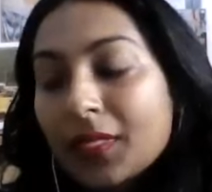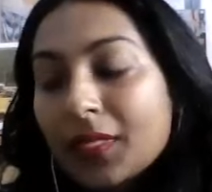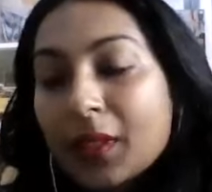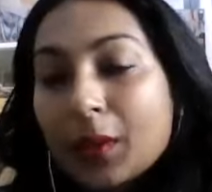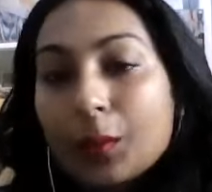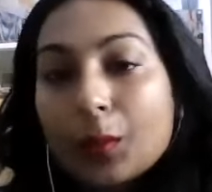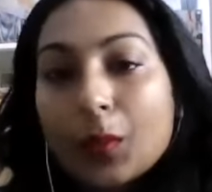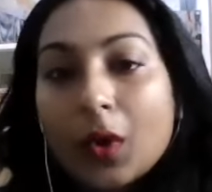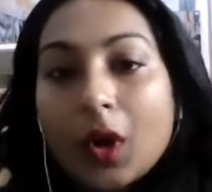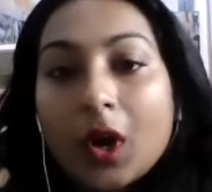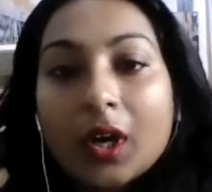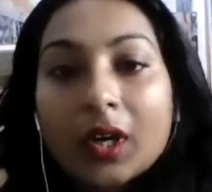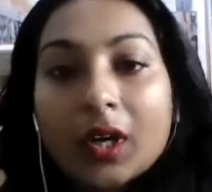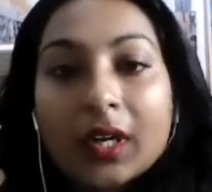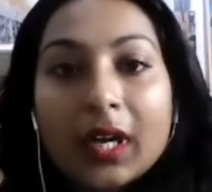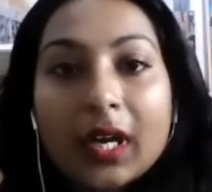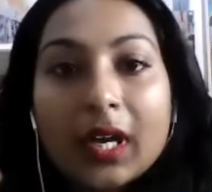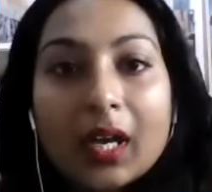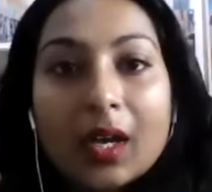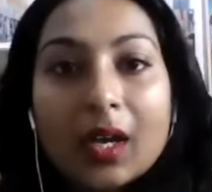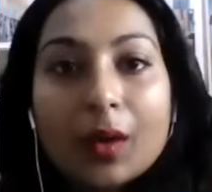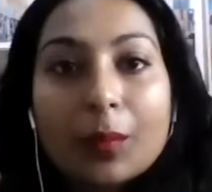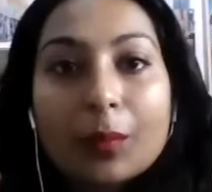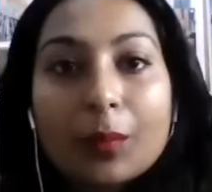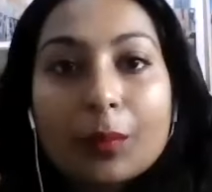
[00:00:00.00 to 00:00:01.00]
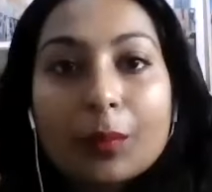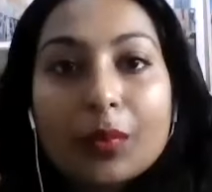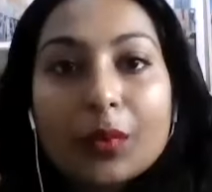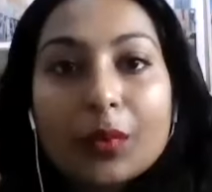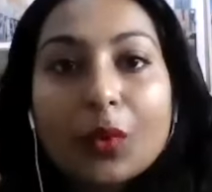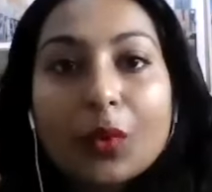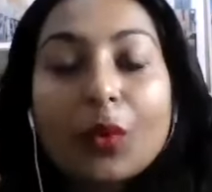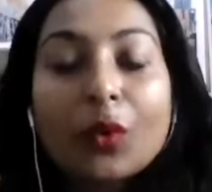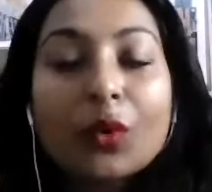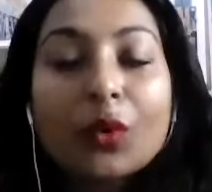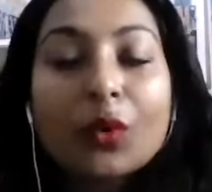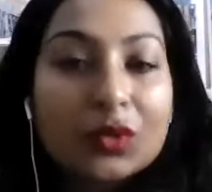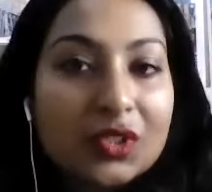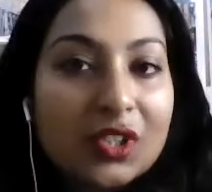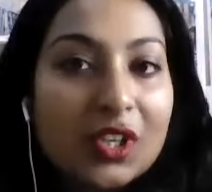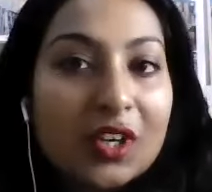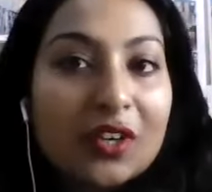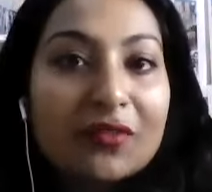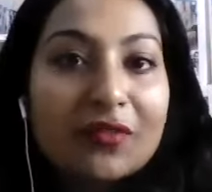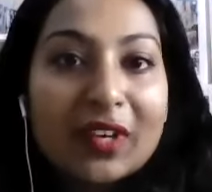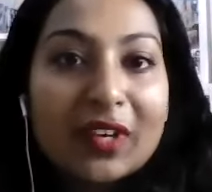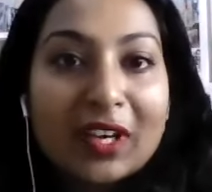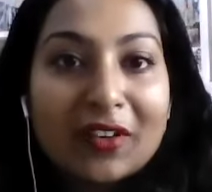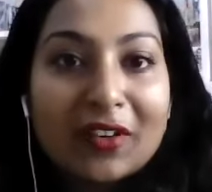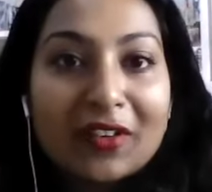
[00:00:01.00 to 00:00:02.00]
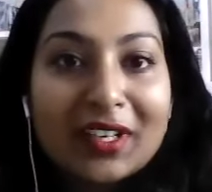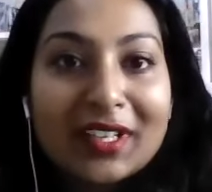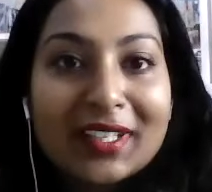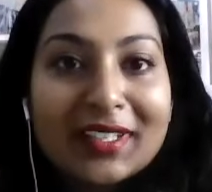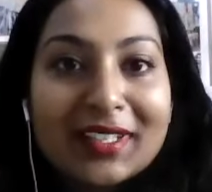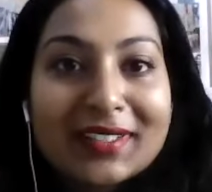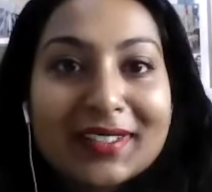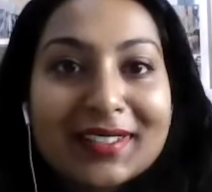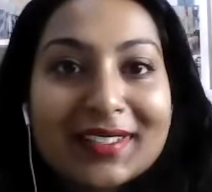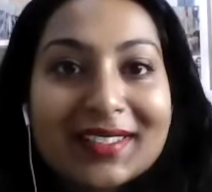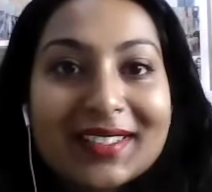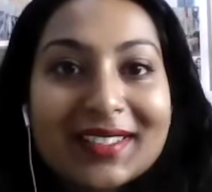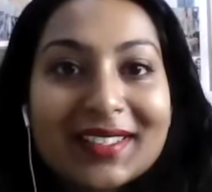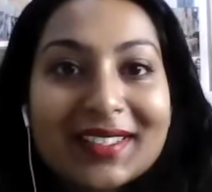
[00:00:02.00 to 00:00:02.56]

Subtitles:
the markup also varies,